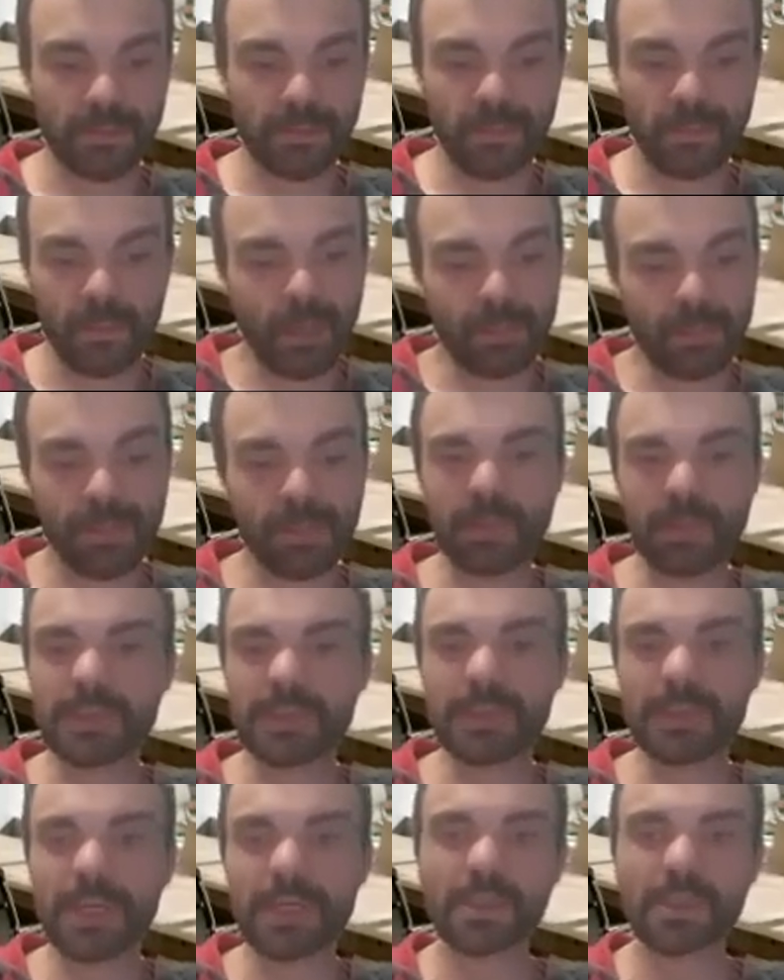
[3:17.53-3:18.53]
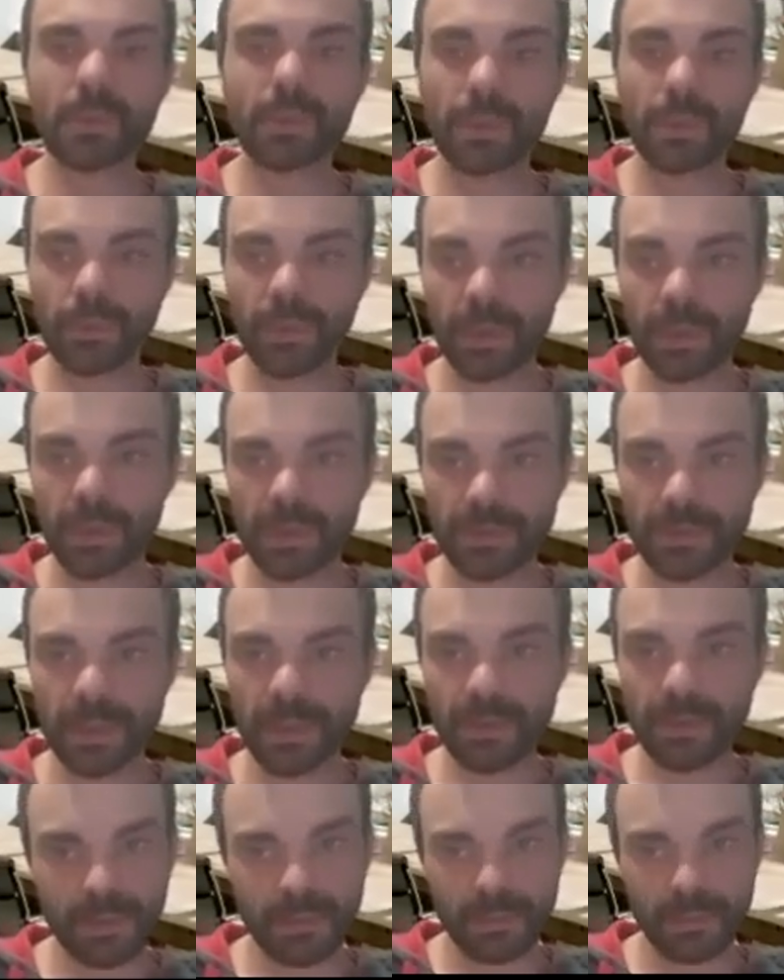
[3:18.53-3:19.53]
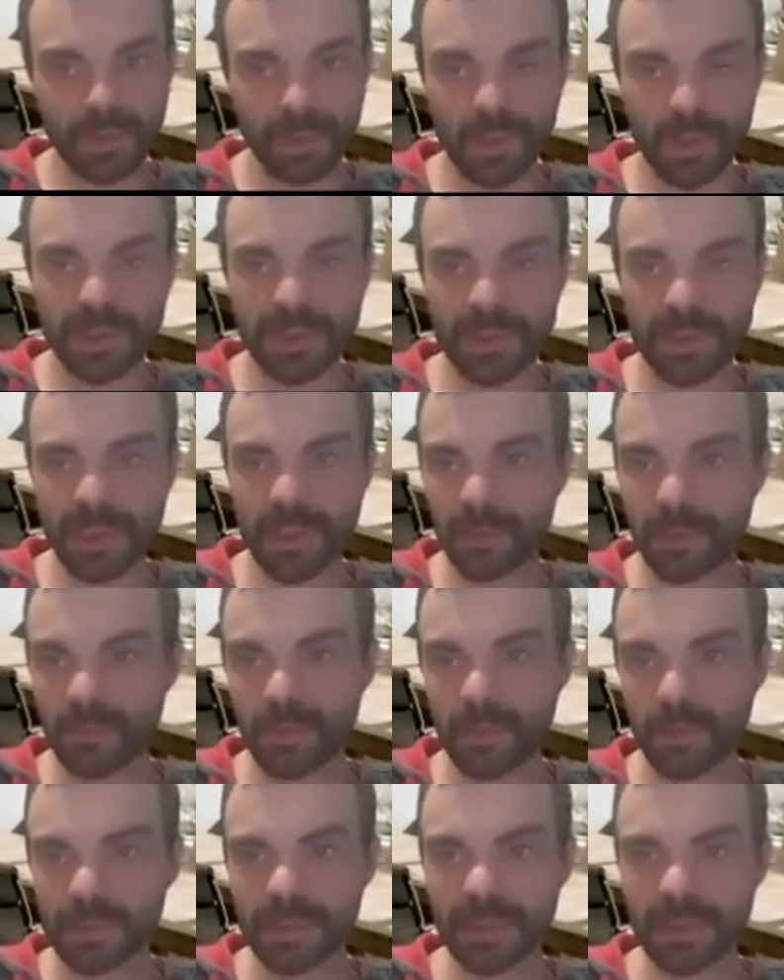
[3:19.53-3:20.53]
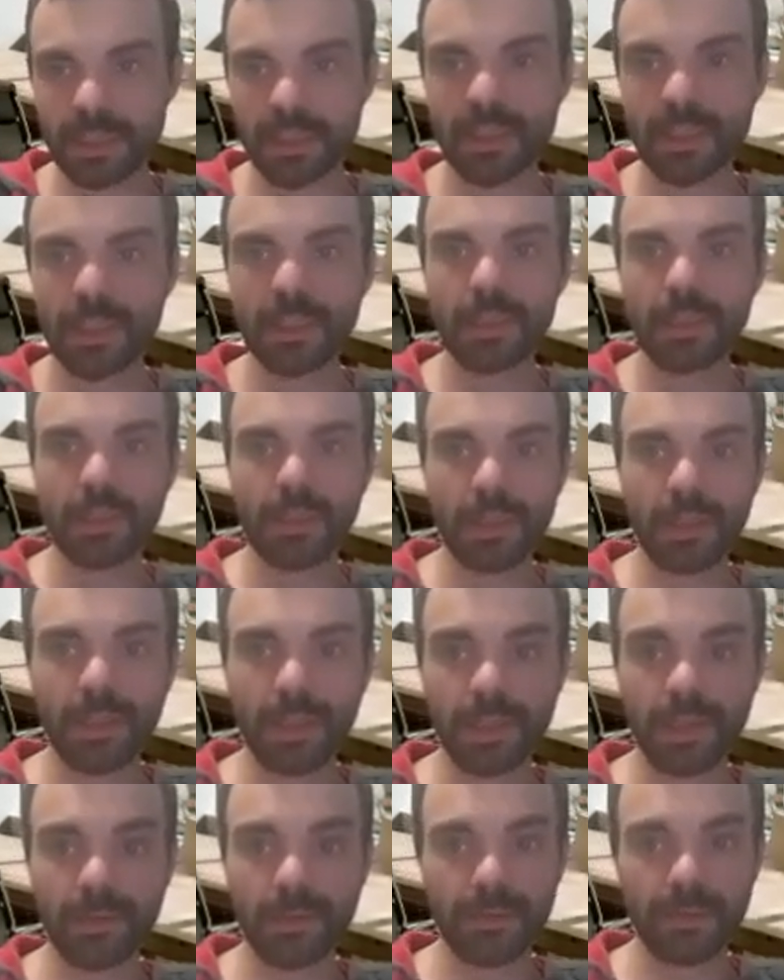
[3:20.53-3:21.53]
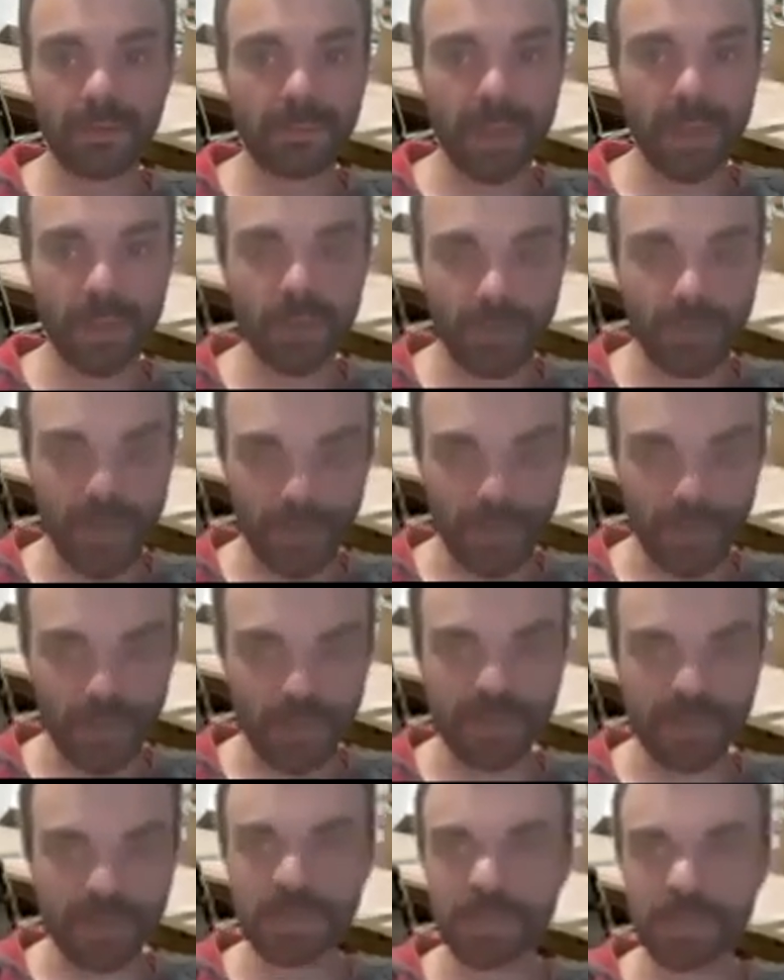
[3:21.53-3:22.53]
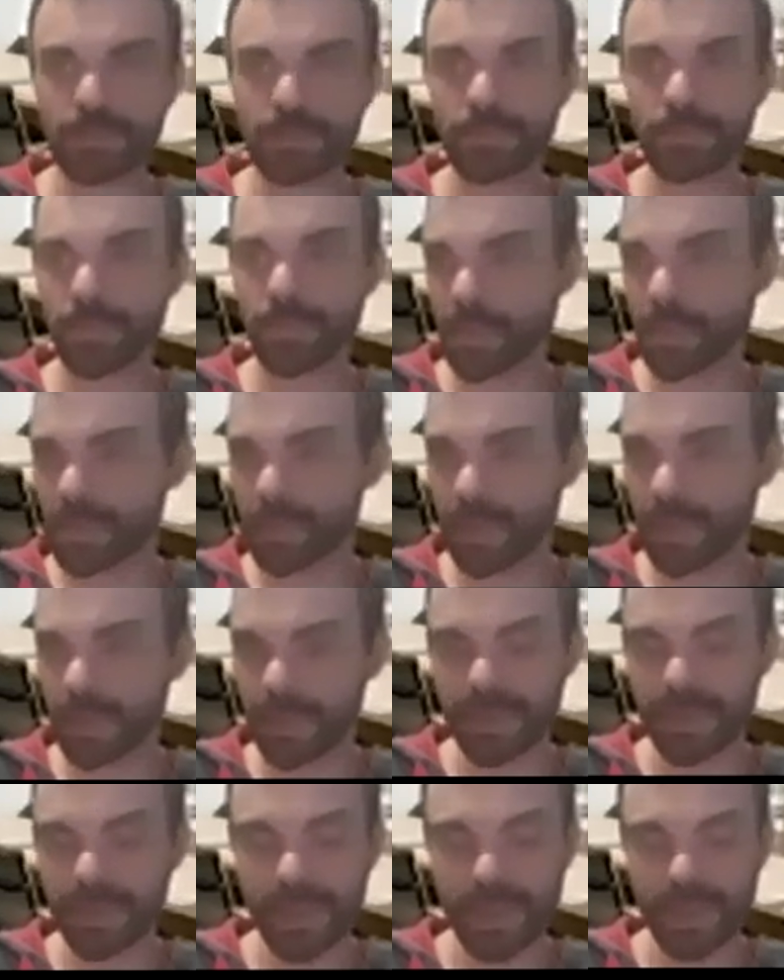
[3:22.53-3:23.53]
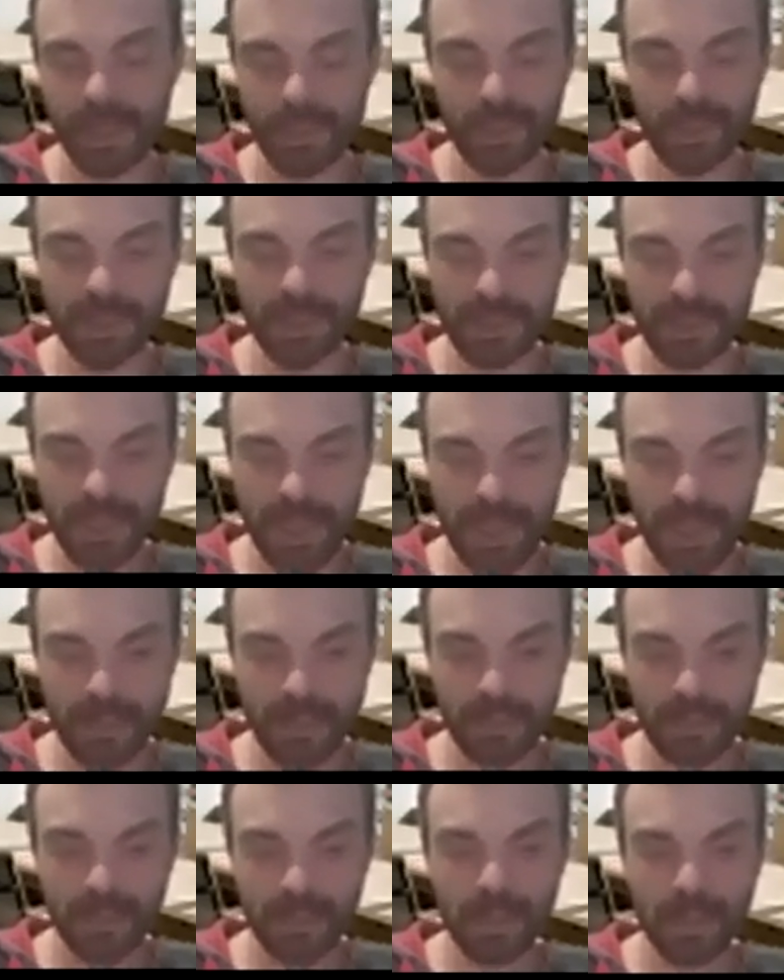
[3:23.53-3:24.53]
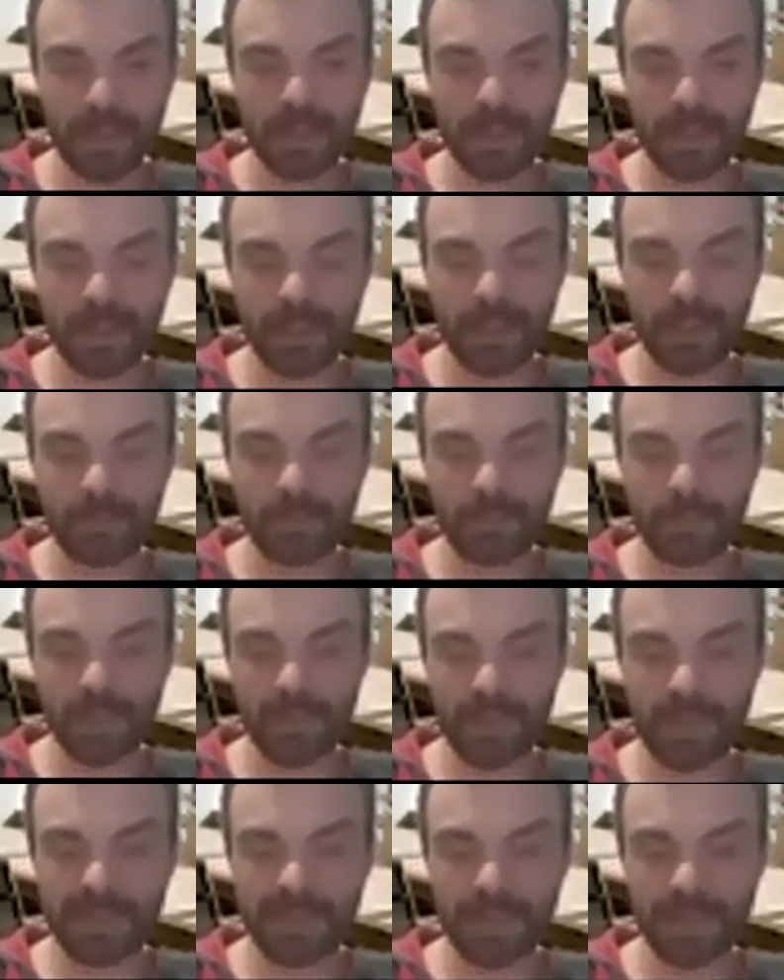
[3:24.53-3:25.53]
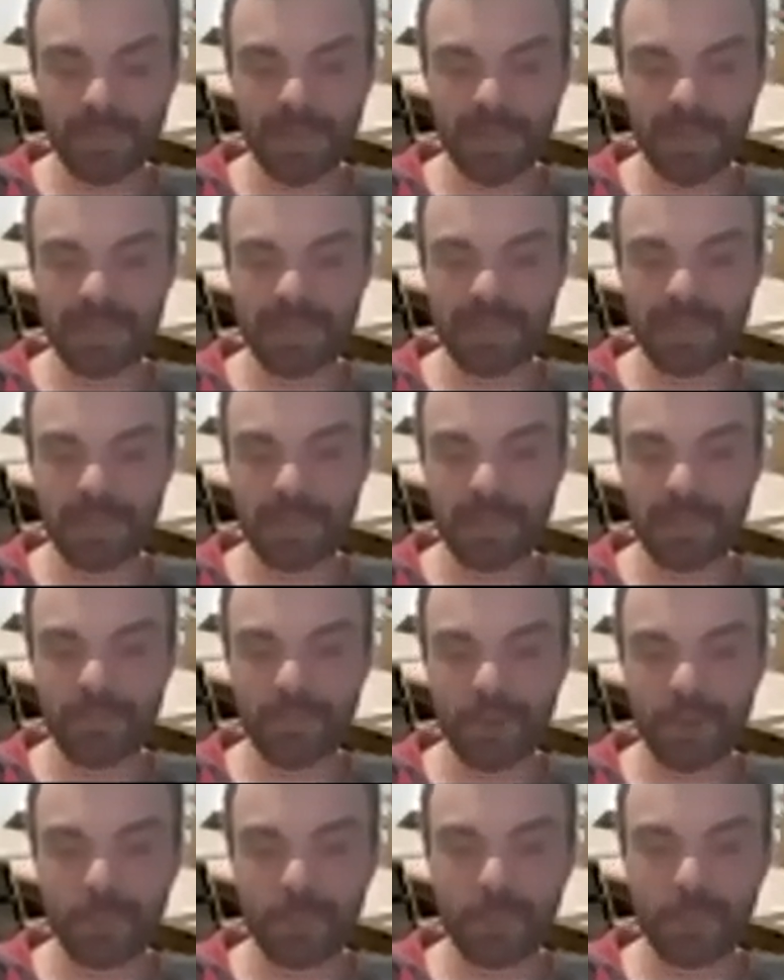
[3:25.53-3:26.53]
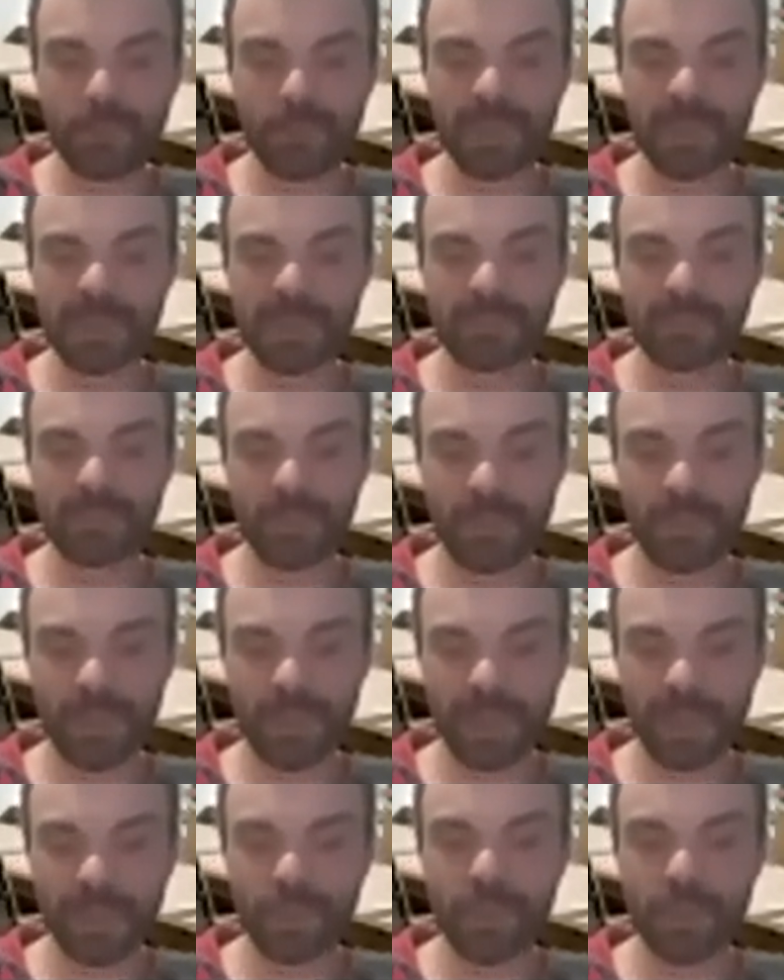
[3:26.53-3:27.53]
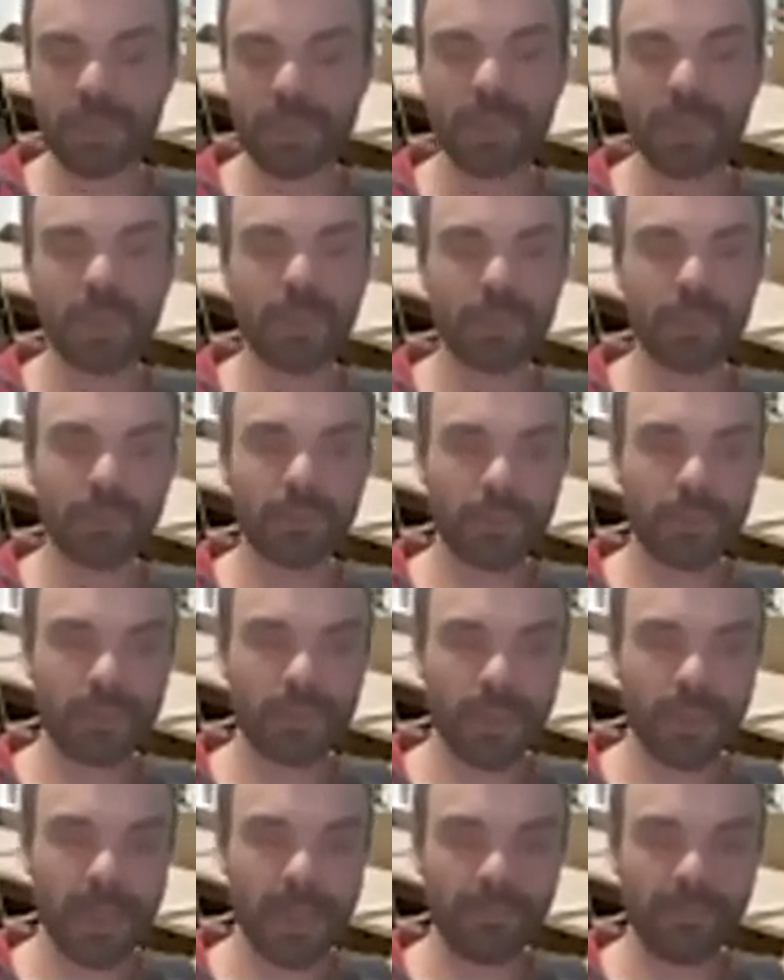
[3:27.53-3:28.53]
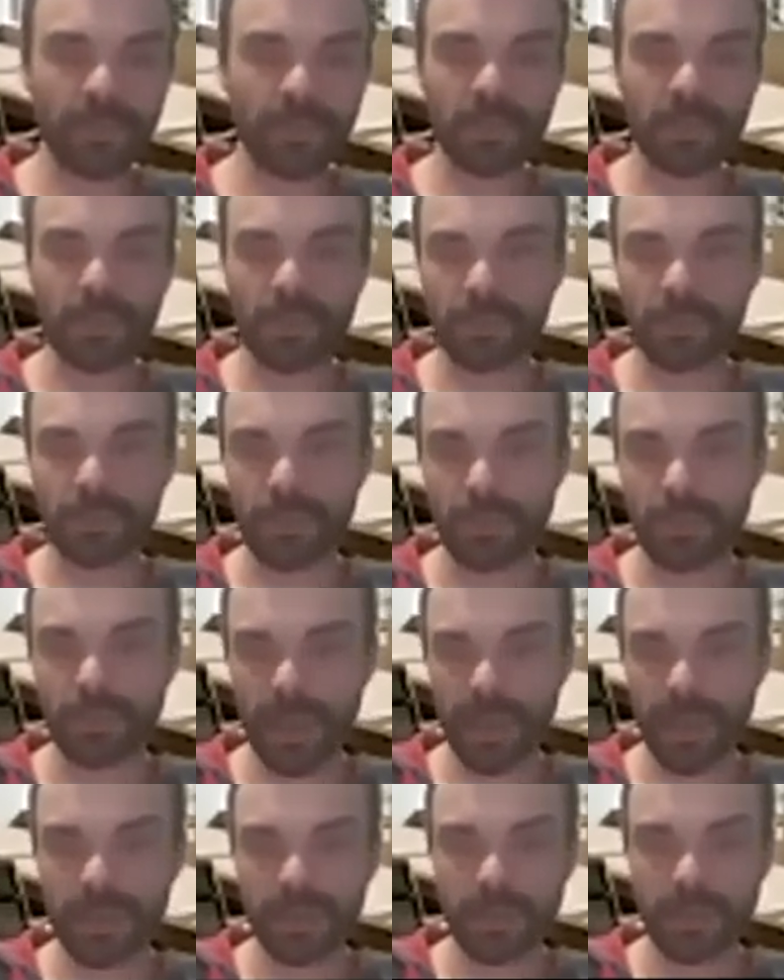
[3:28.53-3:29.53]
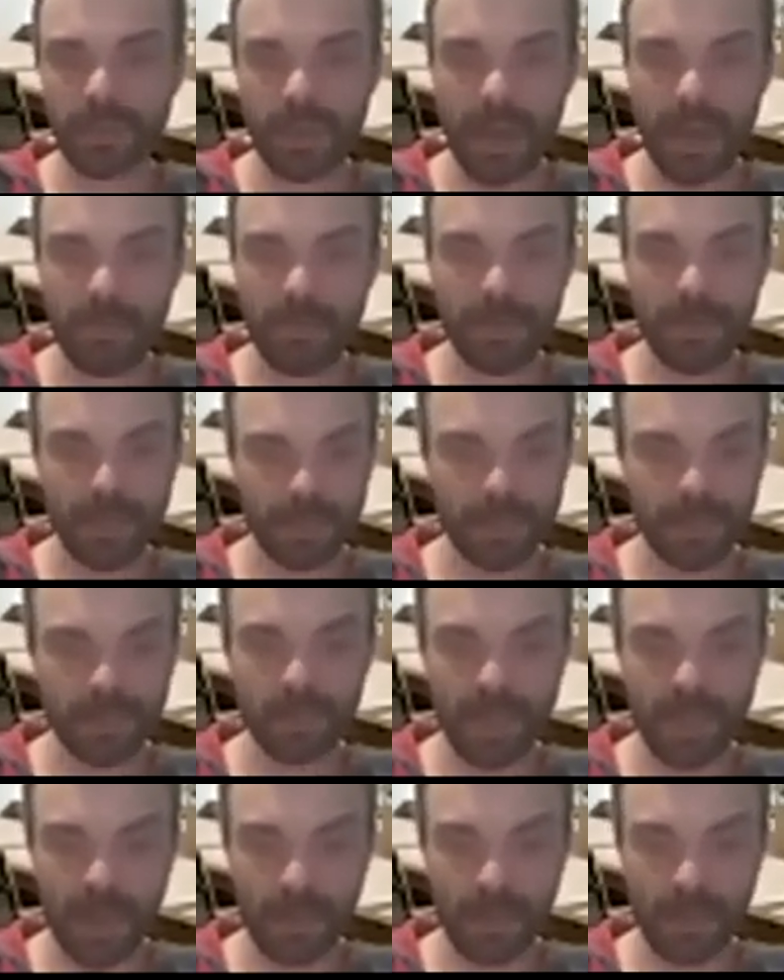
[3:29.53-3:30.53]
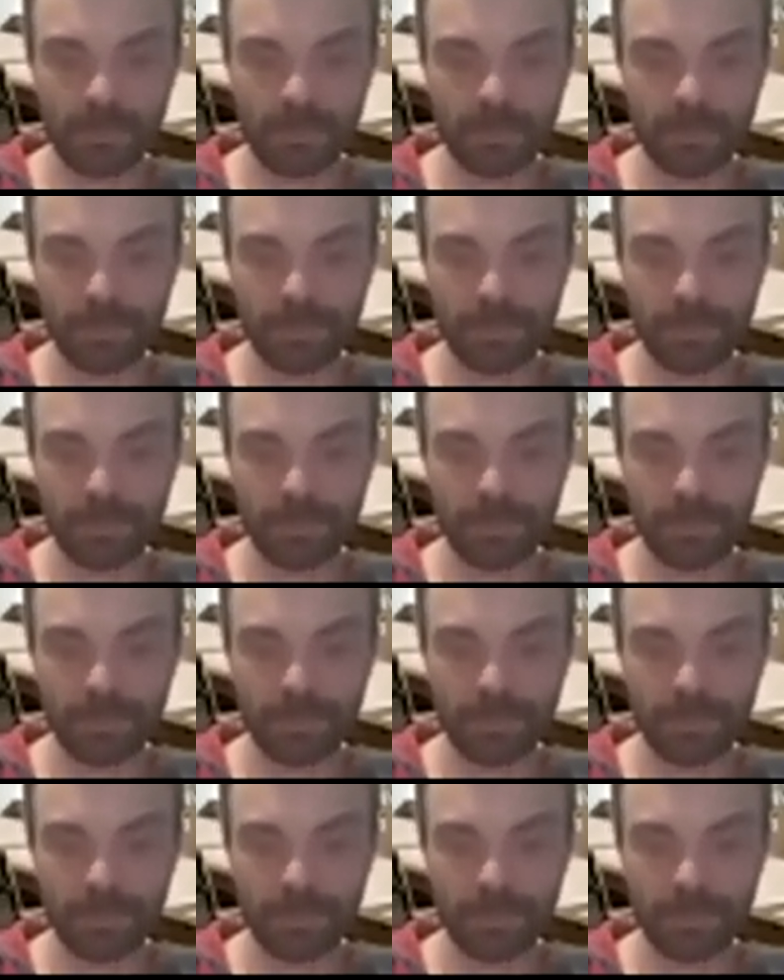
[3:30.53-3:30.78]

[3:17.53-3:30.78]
well, because it has all ingredients, right? You have an initial state, you have a goal state, and you have a bunch of actions. So what are the actions here? These are basically the 4 movements for the agent: go to the left, go to the right, go up, and go down.